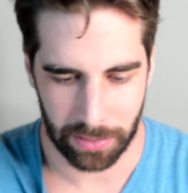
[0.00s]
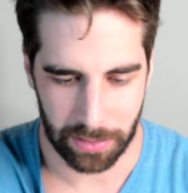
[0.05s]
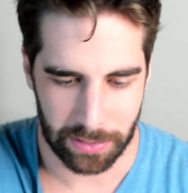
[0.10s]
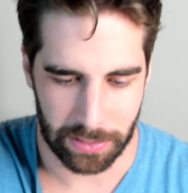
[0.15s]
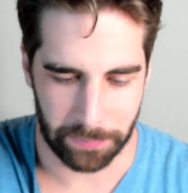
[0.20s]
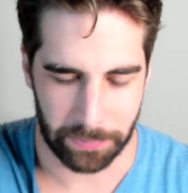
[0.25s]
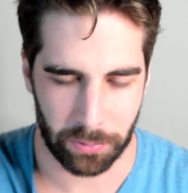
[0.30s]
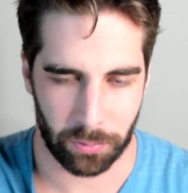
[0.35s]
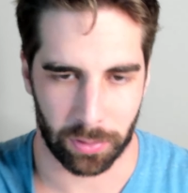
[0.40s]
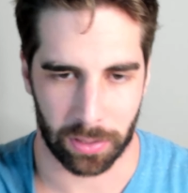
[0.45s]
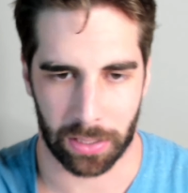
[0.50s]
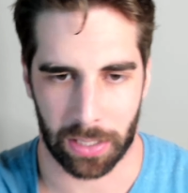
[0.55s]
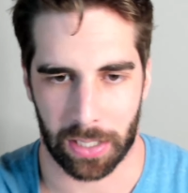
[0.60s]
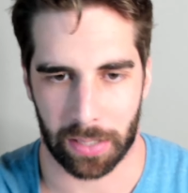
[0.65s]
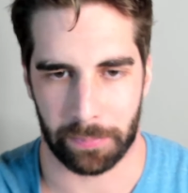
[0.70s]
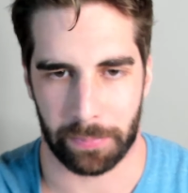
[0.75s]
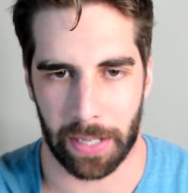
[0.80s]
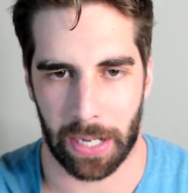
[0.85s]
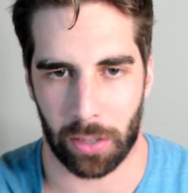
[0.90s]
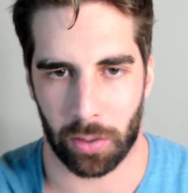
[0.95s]
Something with a lot
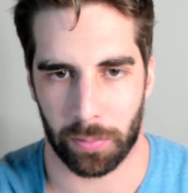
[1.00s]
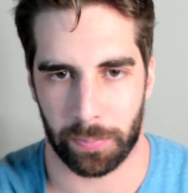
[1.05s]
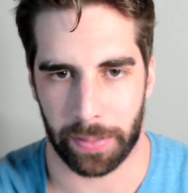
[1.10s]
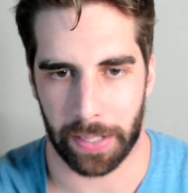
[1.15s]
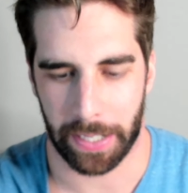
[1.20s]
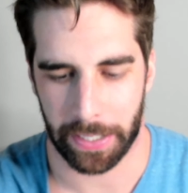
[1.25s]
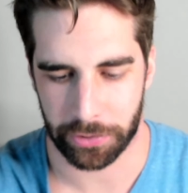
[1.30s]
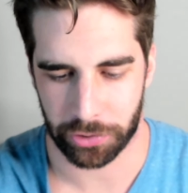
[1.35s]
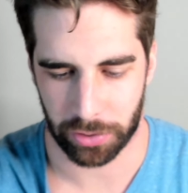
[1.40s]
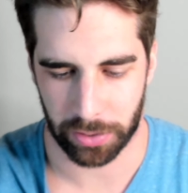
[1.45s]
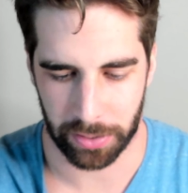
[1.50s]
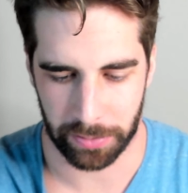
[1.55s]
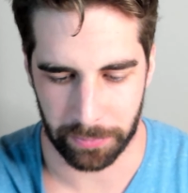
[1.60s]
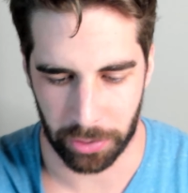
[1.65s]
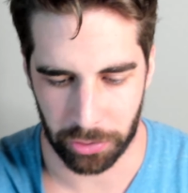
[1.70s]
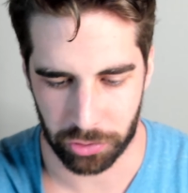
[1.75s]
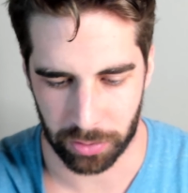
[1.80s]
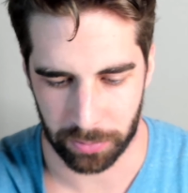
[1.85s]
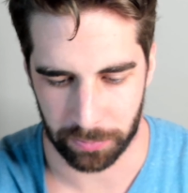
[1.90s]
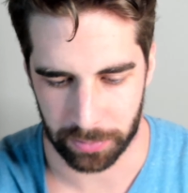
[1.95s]
of power, passion, and
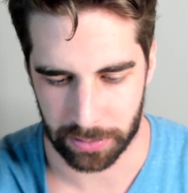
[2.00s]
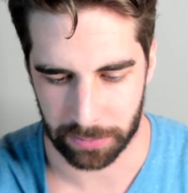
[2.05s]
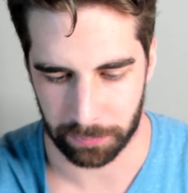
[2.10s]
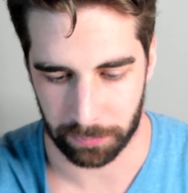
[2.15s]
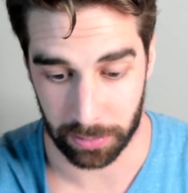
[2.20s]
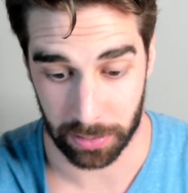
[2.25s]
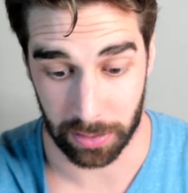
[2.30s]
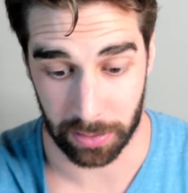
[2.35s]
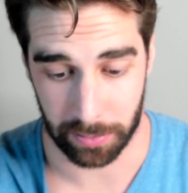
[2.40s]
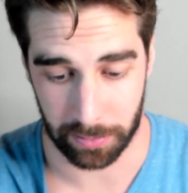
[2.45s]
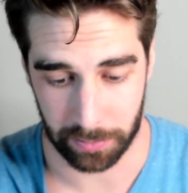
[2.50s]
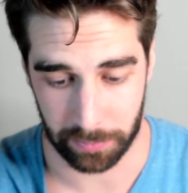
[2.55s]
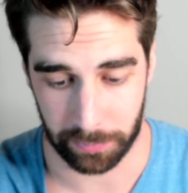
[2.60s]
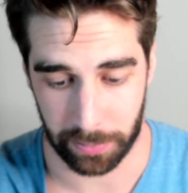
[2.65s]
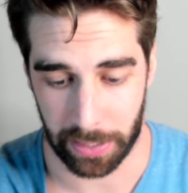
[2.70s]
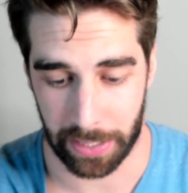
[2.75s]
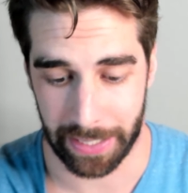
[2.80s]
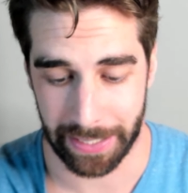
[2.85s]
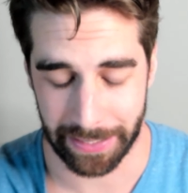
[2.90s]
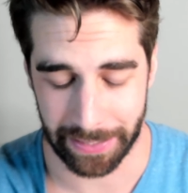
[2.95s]
emotion be uh,
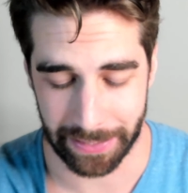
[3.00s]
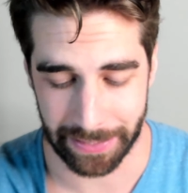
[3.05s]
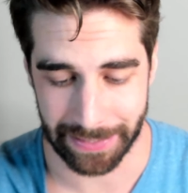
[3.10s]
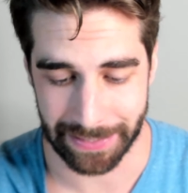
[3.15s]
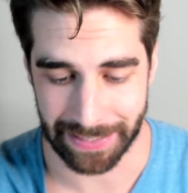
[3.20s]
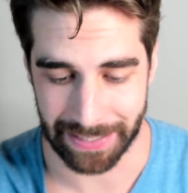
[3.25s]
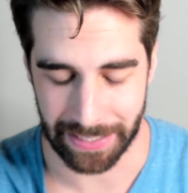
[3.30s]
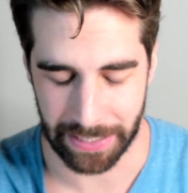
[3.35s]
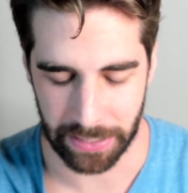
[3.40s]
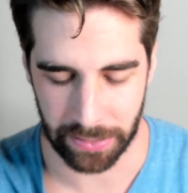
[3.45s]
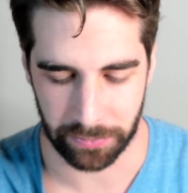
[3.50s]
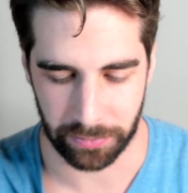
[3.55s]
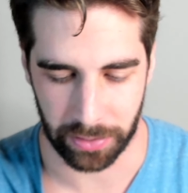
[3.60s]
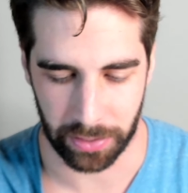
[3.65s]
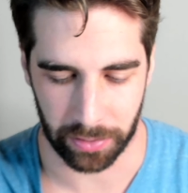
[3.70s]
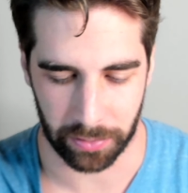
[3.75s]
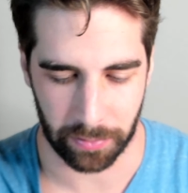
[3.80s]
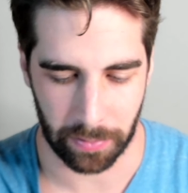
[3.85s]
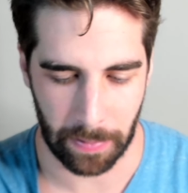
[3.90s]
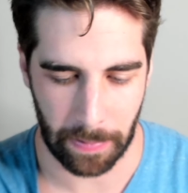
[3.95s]
behind this give
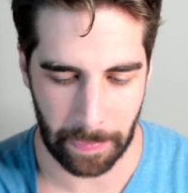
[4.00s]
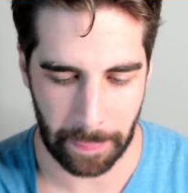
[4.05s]
here.